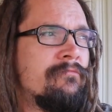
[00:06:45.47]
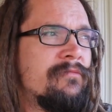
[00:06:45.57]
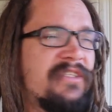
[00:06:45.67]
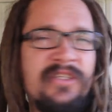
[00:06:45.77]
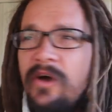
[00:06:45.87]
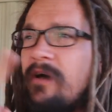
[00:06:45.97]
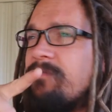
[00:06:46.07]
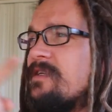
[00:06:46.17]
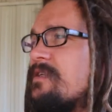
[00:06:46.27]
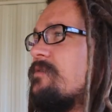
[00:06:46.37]
it's the off
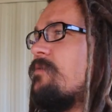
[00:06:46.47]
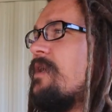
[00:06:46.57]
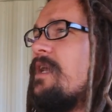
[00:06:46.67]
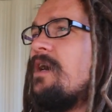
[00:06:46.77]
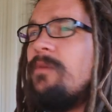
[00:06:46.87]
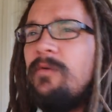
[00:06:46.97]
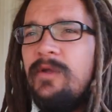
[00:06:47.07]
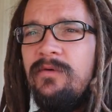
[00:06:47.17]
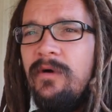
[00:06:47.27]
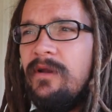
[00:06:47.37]
season right now, but we
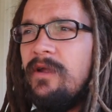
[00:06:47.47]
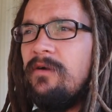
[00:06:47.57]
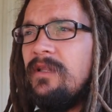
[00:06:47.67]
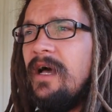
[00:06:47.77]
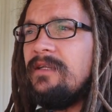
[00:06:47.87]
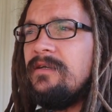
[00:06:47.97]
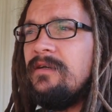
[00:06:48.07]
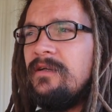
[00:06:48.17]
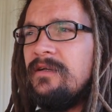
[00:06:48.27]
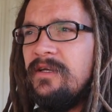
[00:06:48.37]
do out here a lot.
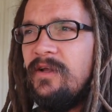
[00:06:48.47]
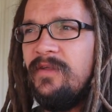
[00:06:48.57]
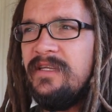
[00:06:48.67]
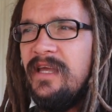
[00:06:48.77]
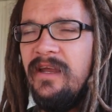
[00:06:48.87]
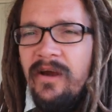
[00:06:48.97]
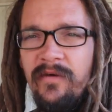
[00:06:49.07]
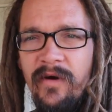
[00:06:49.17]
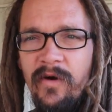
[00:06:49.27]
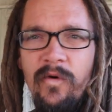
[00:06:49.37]
You know, they take care
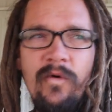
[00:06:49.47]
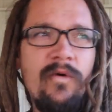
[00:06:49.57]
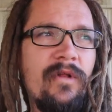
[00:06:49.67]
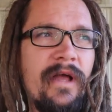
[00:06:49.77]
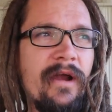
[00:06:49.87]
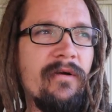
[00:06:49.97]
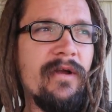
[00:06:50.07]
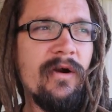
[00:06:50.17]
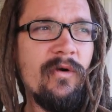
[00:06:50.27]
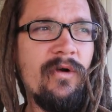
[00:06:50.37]
of our whole
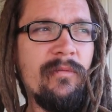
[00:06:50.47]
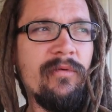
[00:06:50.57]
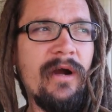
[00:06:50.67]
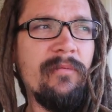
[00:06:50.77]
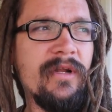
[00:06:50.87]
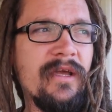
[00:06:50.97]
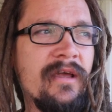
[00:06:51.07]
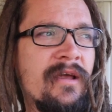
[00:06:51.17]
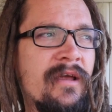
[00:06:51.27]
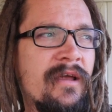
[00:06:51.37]
area, our whole property,
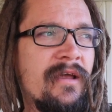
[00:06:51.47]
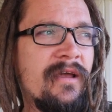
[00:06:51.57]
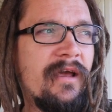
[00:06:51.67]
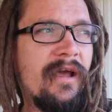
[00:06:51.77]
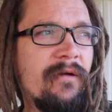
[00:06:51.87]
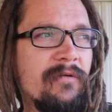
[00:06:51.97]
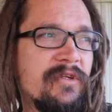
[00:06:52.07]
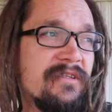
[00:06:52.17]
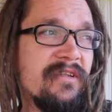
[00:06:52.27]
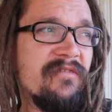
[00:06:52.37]
and we
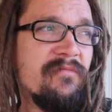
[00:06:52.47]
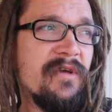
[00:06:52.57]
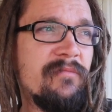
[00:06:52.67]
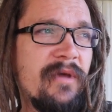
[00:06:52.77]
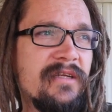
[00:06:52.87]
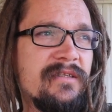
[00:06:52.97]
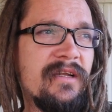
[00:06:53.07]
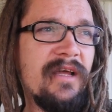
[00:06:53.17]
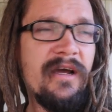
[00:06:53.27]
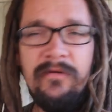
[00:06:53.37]
just leave them in based
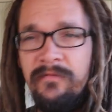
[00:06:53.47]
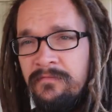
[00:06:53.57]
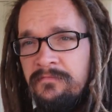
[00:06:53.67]
on how,